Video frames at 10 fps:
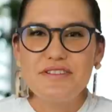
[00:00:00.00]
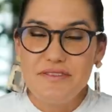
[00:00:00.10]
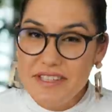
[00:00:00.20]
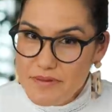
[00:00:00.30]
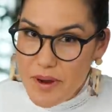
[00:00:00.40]
So
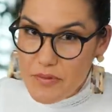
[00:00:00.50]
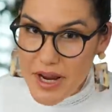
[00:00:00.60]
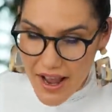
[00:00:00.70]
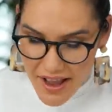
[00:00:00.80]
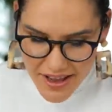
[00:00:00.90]
for this one,
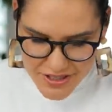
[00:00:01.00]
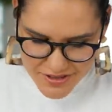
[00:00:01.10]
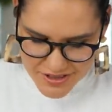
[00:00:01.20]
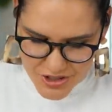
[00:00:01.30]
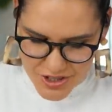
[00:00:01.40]
we are
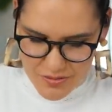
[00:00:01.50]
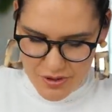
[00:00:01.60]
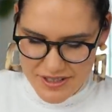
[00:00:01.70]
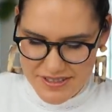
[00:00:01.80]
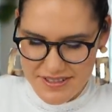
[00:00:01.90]
using chicken
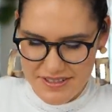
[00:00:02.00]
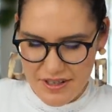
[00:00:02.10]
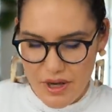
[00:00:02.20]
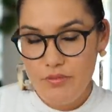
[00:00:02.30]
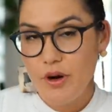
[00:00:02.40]
breast
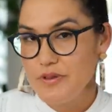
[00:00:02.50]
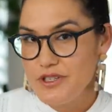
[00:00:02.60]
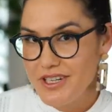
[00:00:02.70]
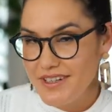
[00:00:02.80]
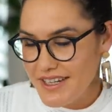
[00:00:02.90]
pop your
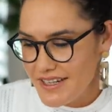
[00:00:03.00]
chicken